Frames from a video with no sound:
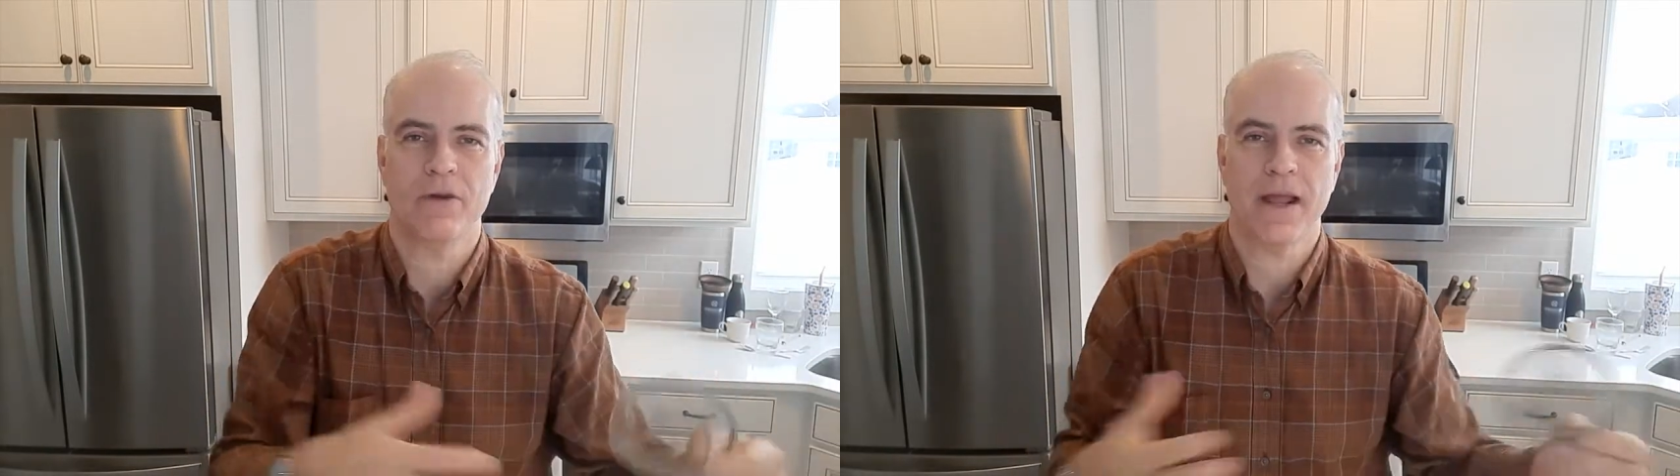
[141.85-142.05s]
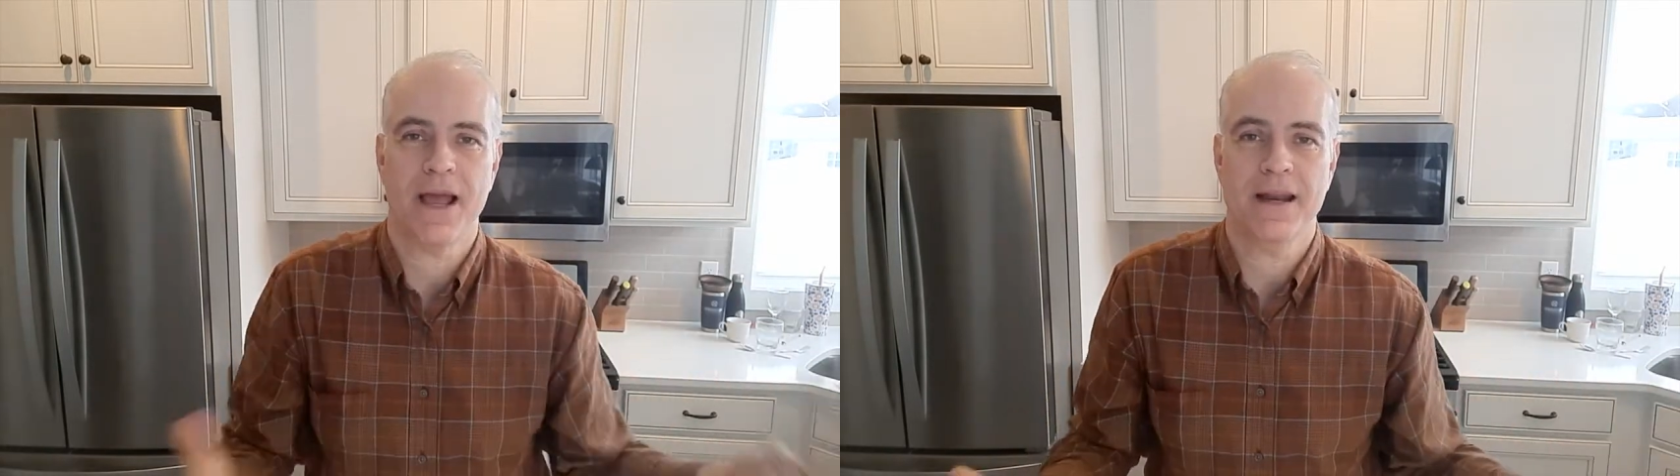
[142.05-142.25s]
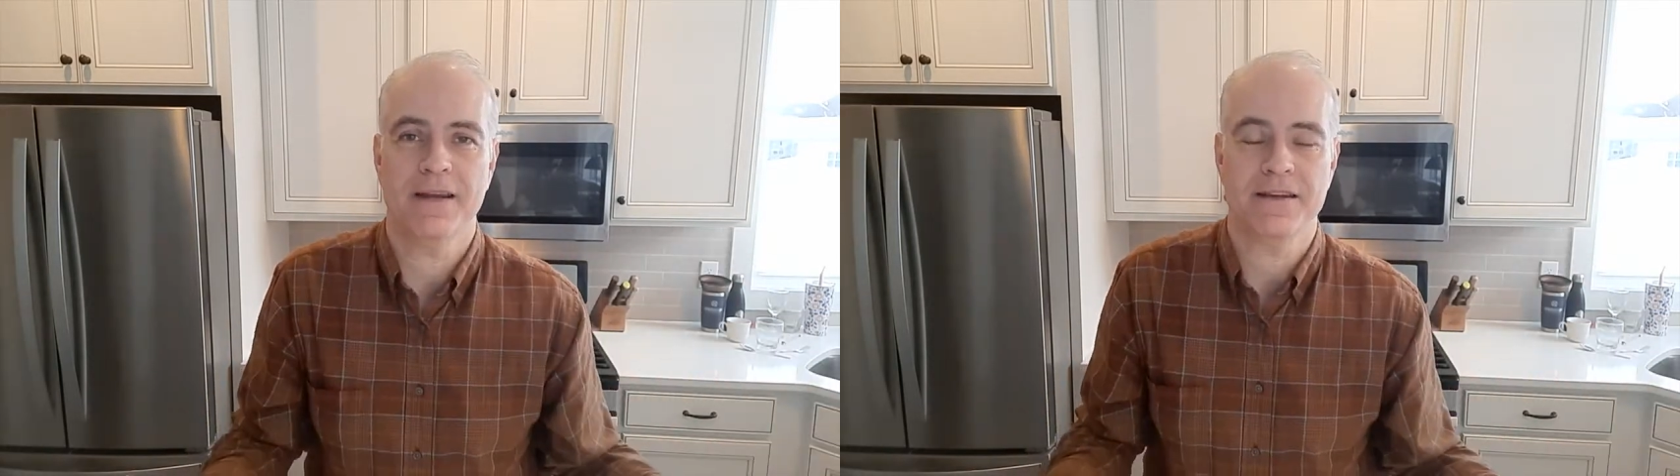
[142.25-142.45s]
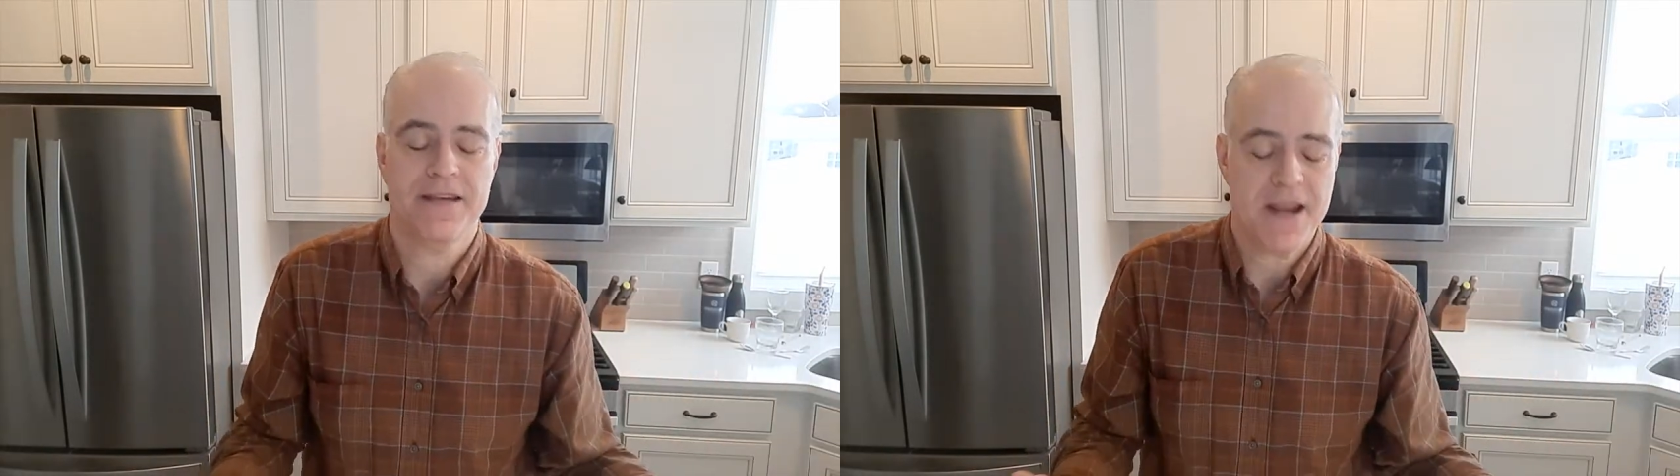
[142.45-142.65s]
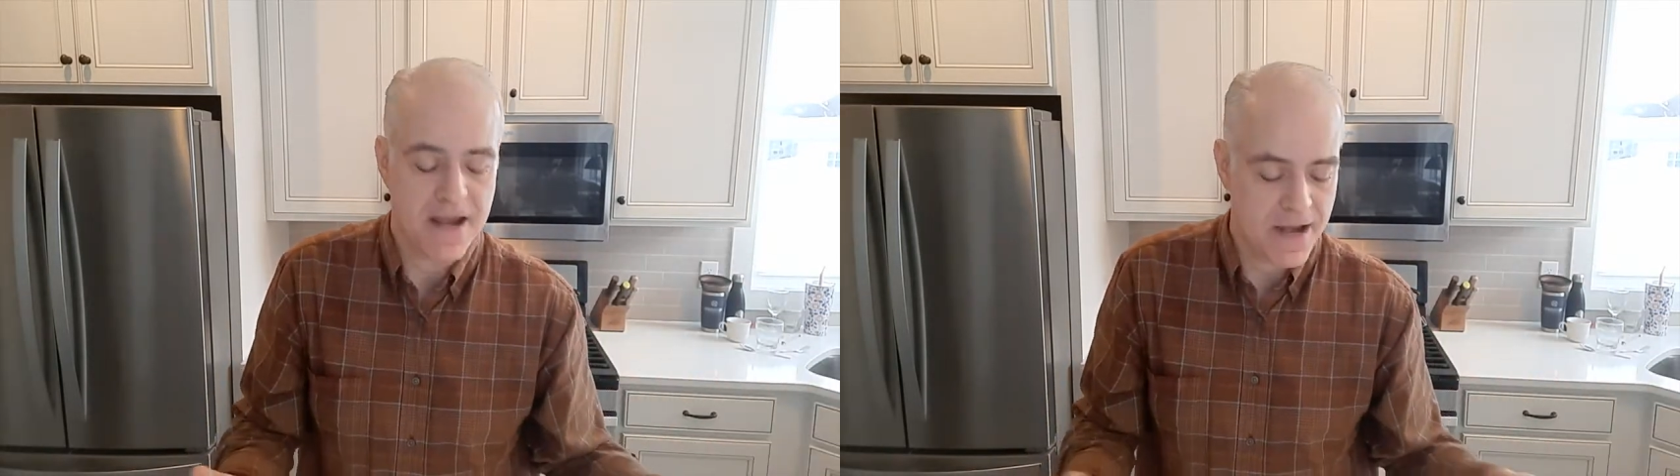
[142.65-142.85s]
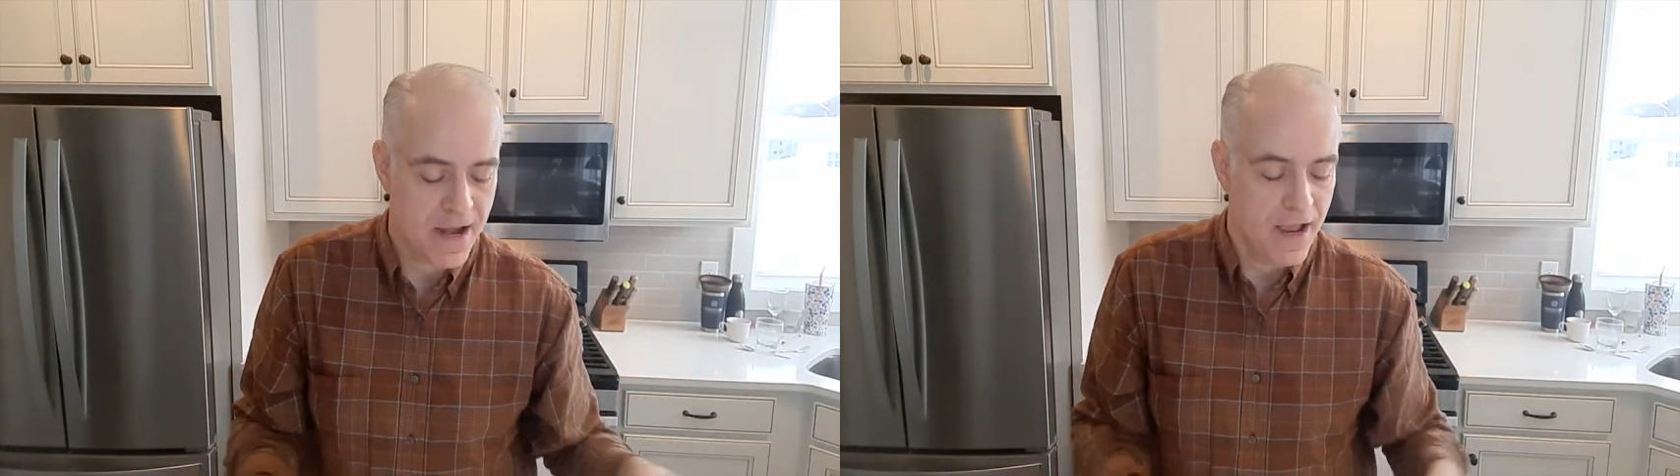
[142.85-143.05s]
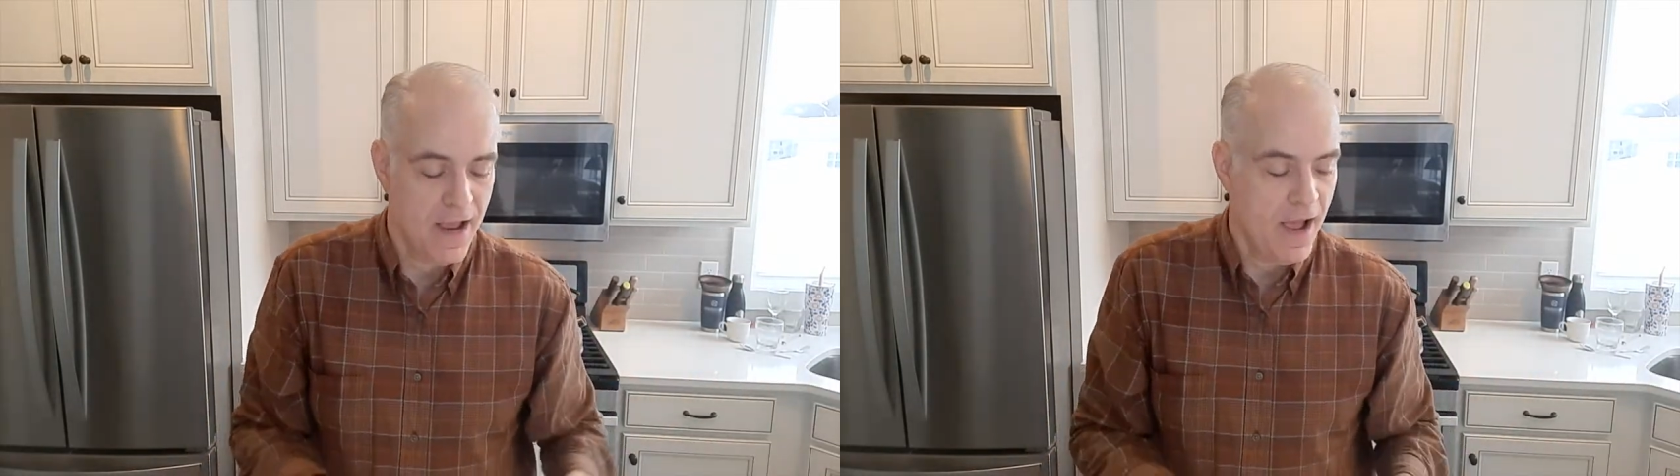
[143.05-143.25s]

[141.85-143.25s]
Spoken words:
When I got into tea,